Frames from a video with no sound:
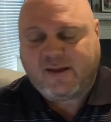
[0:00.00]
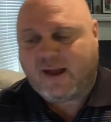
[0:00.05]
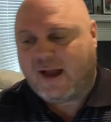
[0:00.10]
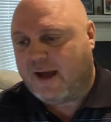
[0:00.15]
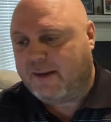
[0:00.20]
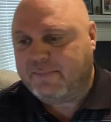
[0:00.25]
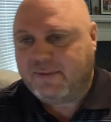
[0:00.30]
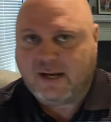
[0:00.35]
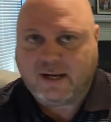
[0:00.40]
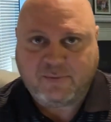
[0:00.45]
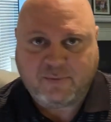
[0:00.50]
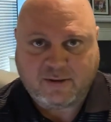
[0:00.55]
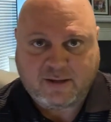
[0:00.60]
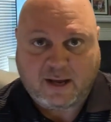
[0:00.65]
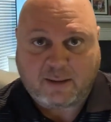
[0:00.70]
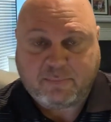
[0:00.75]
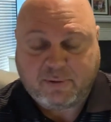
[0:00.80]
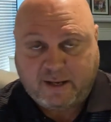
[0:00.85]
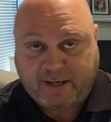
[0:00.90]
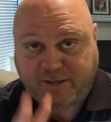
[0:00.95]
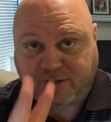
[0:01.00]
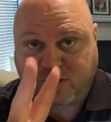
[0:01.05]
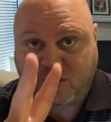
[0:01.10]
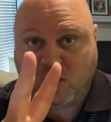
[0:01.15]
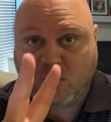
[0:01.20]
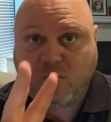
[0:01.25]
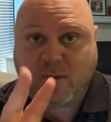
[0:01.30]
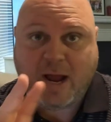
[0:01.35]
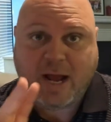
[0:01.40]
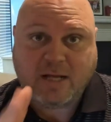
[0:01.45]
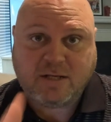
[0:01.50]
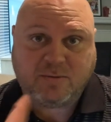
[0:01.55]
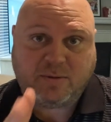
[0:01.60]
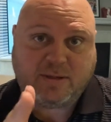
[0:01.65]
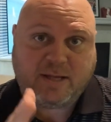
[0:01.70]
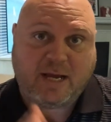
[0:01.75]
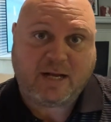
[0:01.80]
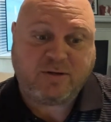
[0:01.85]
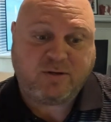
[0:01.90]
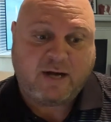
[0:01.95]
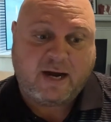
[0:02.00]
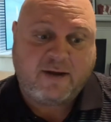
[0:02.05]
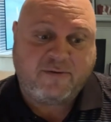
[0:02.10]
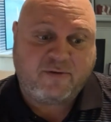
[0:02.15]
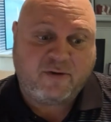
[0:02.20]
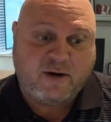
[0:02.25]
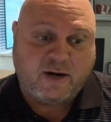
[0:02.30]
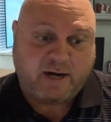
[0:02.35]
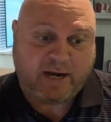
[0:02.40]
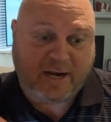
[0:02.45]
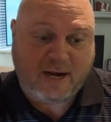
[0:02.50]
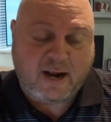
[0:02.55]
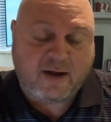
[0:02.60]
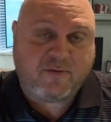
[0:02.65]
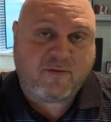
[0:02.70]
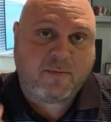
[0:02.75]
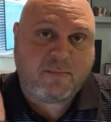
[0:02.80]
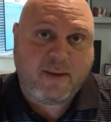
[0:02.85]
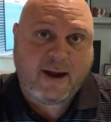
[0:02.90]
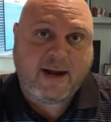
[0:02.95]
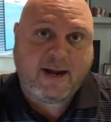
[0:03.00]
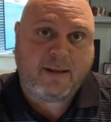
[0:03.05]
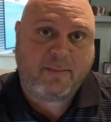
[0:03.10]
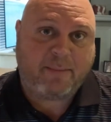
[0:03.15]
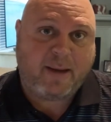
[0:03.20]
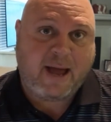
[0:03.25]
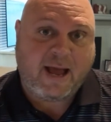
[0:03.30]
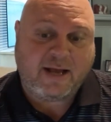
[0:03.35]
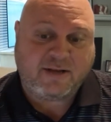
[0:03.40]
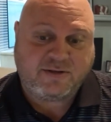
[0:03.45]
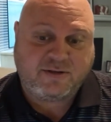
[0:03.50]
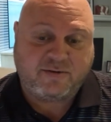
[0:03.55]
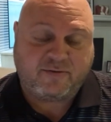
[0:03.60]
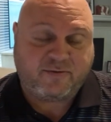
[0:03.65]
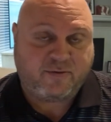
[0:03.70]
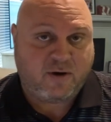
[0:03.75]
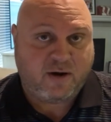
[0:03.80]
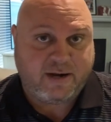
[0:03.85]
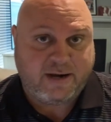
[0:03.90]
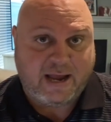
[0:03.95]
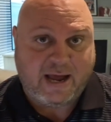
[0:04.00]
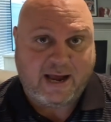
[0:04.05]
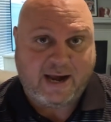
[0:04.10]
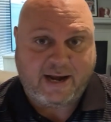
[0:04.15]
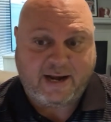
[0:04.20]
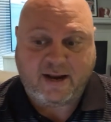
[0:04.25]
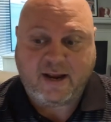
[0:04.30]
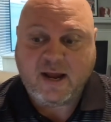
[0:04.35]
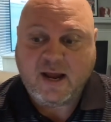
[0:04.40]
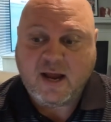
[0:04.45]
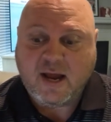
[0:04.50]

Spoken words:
I'm done with it. I played 2 rounds with that driver, and it never made it past the front 9.